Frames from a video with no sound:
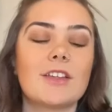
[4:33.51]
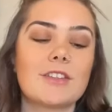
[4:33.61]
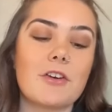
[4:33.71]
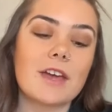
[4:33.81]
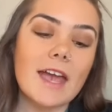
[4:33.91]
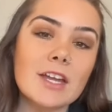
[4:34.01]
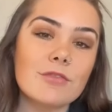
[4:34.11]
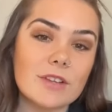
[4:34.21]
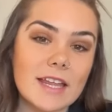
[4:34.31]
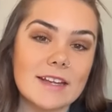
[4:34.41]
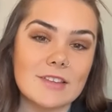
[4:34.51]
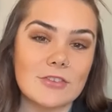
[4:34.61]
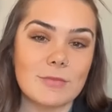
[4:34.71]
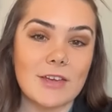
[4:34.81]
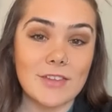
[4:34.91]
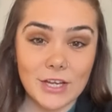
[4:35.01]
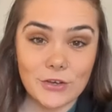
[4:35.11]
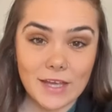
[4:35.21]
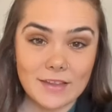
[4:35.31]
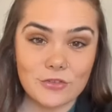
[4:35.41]
So it kind of relates to my
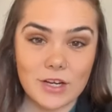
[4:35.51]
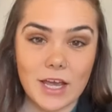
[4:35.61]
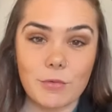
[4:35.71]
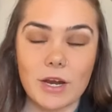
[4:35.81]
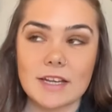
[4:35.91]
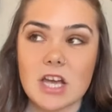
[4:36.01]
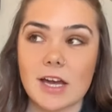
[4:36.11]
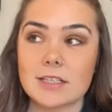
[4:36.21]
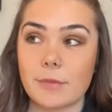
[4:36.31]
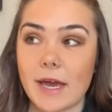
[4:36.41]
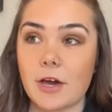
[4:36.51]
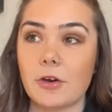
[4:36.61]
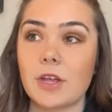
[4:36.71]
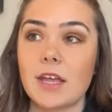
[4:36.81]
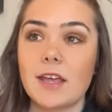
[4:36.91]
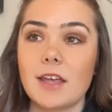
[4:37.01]
video yesterday where I talked about,